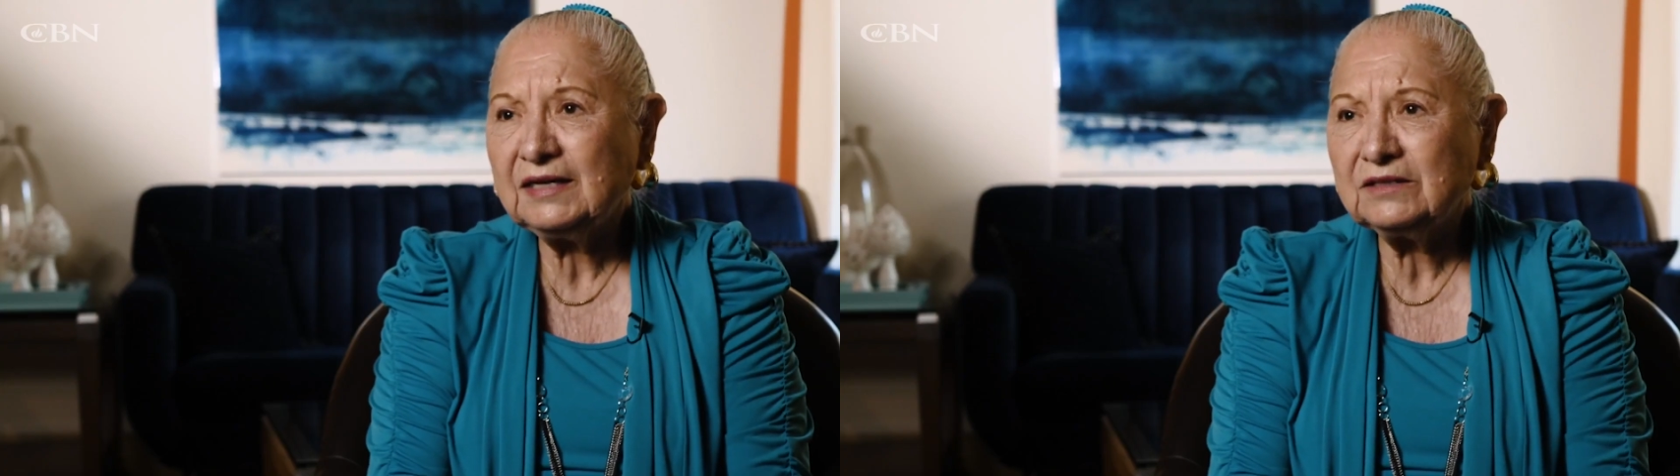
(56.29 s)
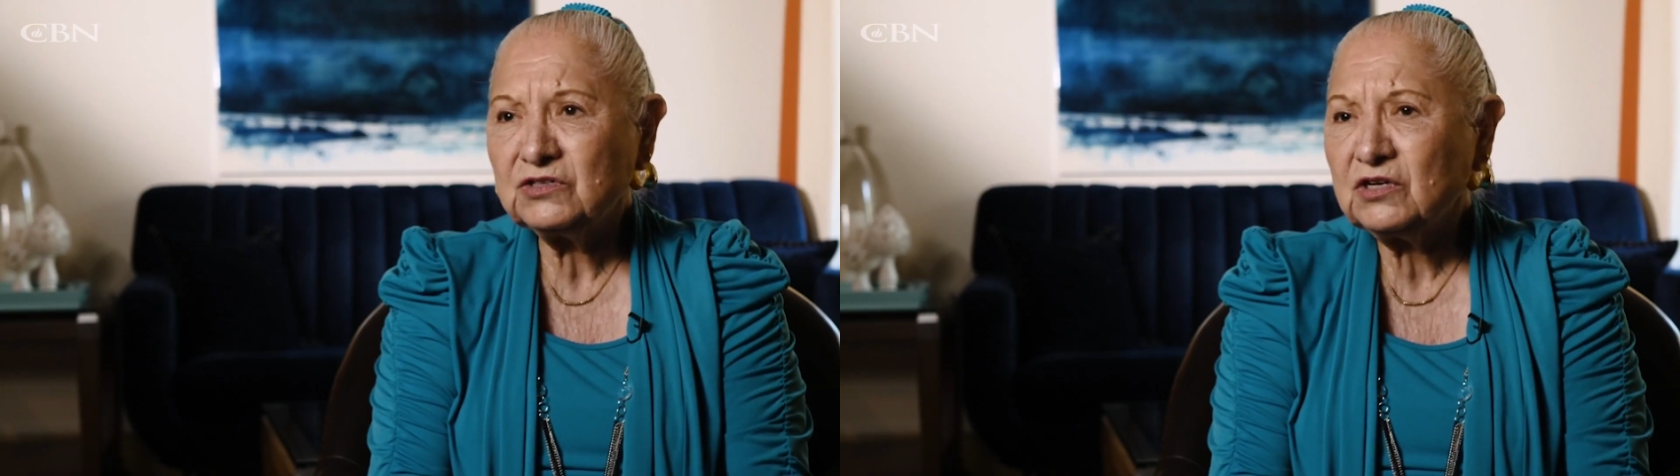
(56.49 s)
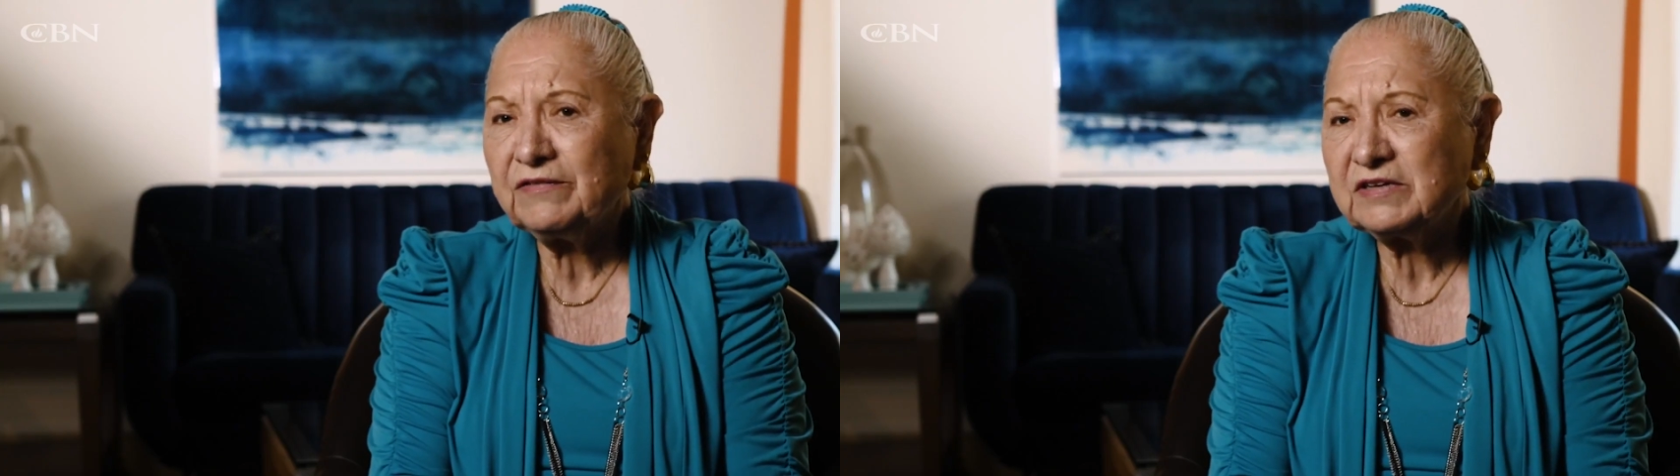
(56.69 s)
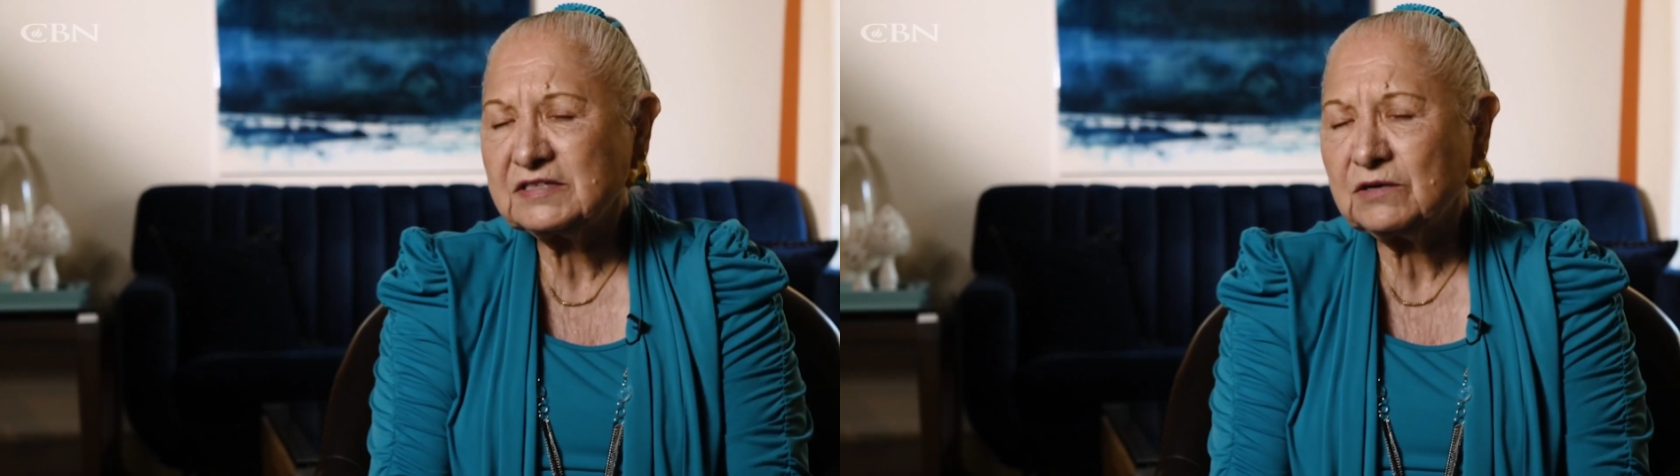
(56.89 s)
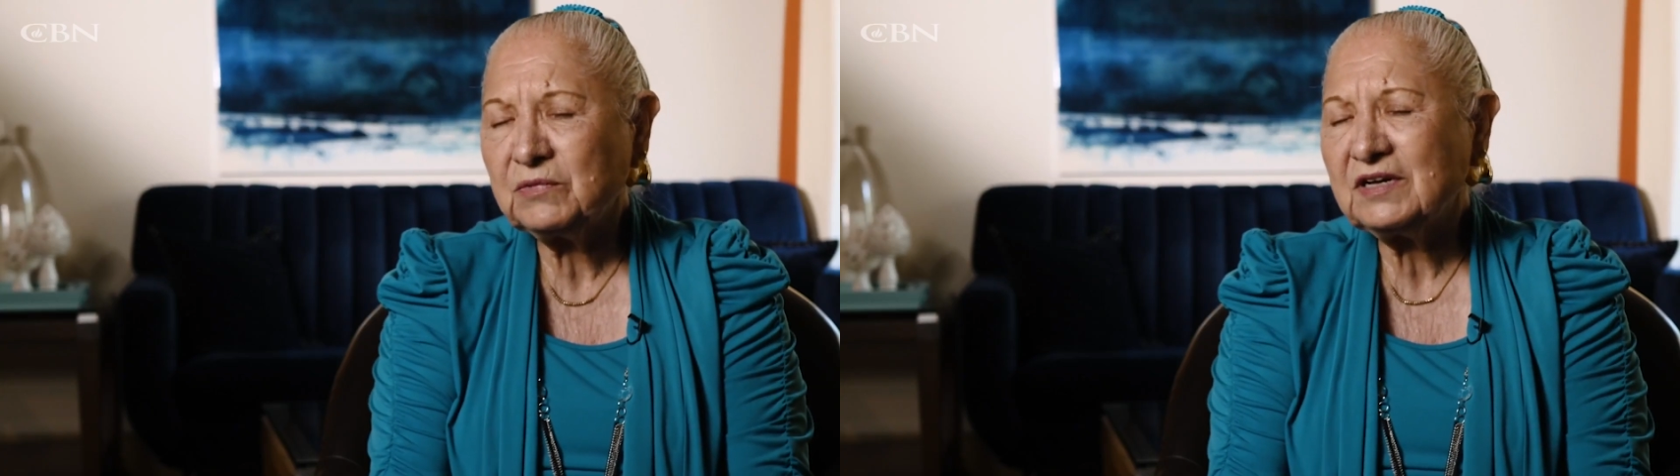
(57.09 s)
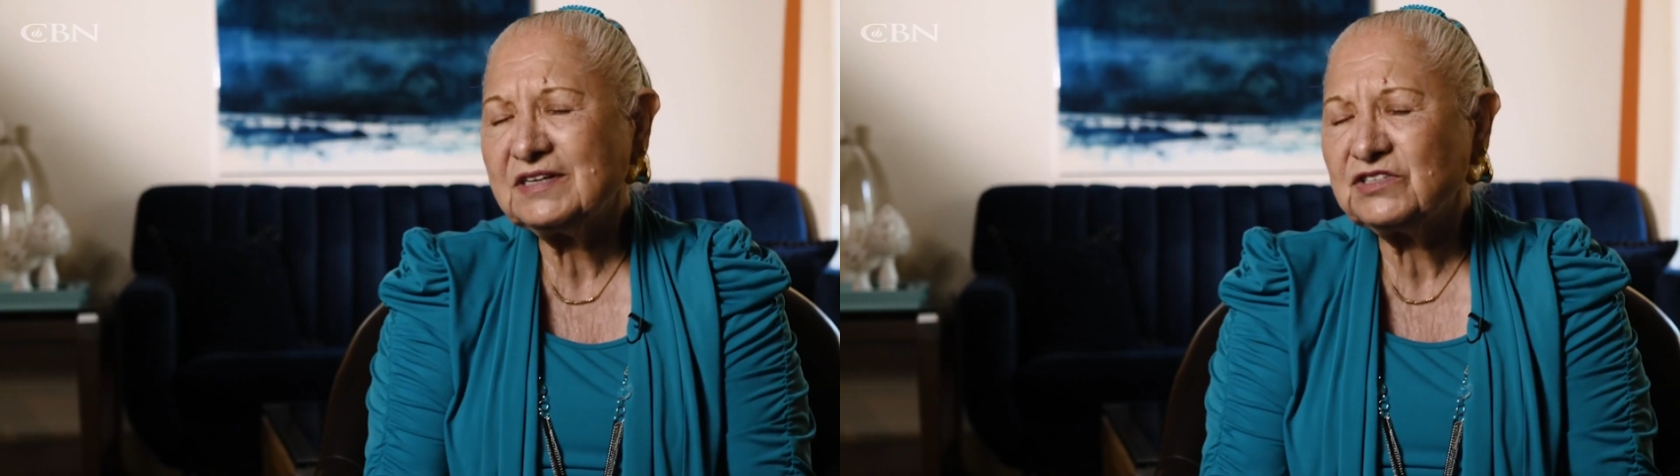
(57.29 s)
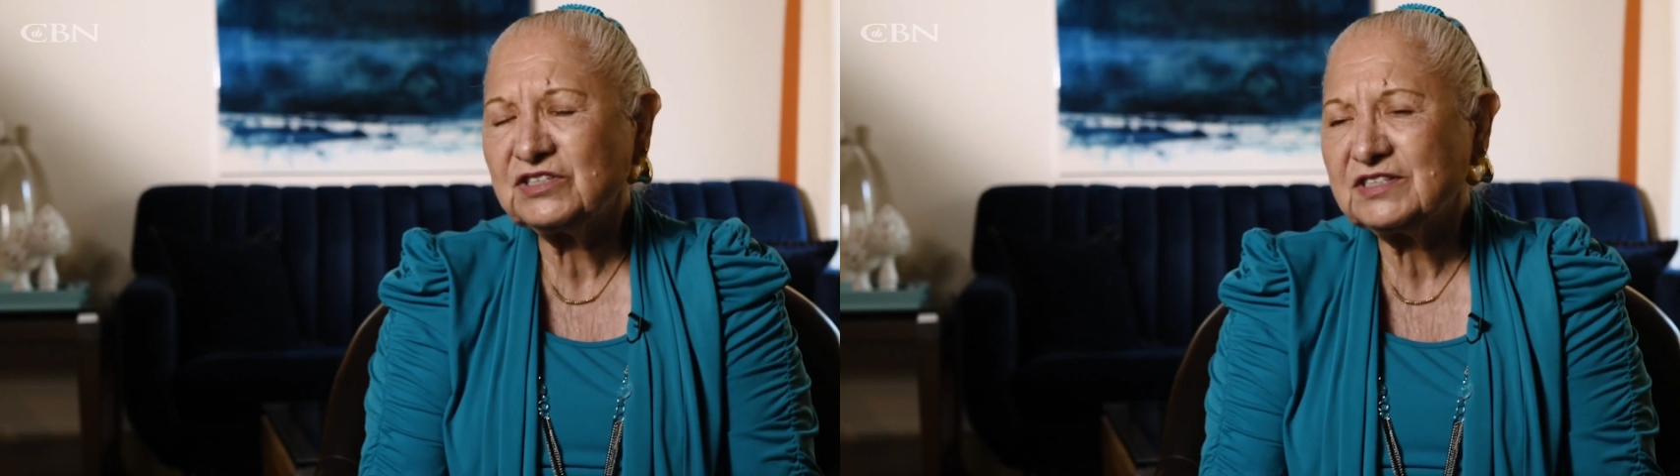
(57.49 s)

And sure enough, he said, well, it's